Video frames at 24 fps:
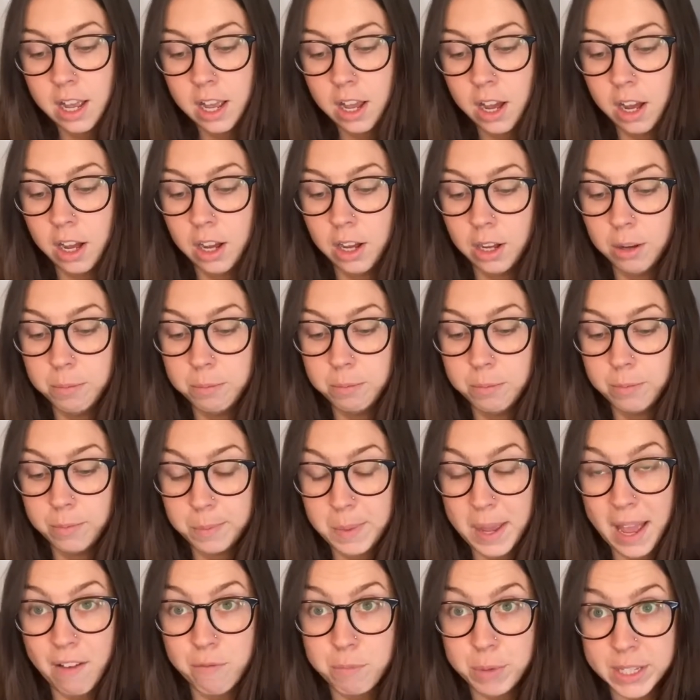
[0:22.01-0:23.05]

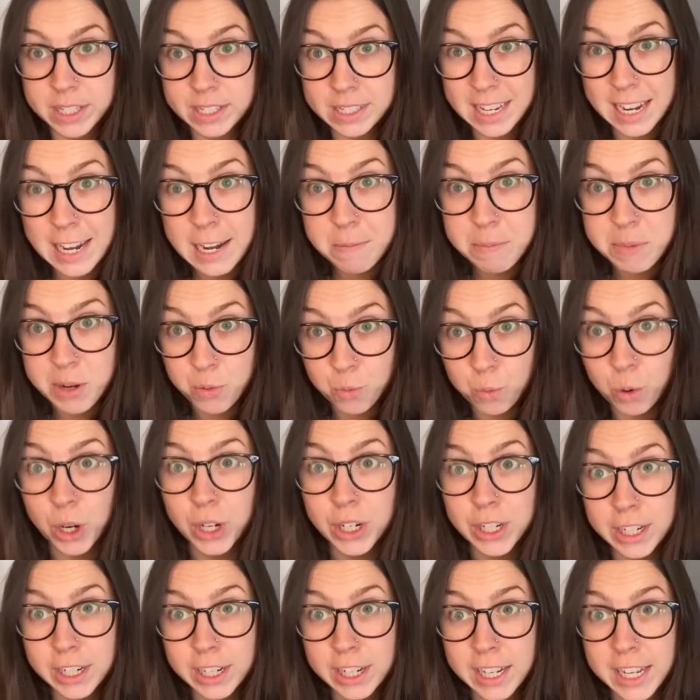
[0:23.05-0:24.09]
have been sending me
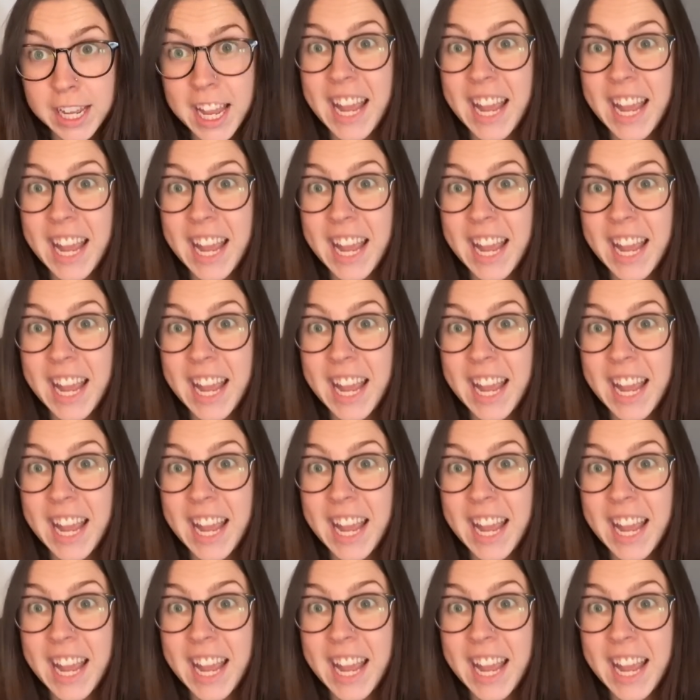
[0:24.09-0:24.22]
work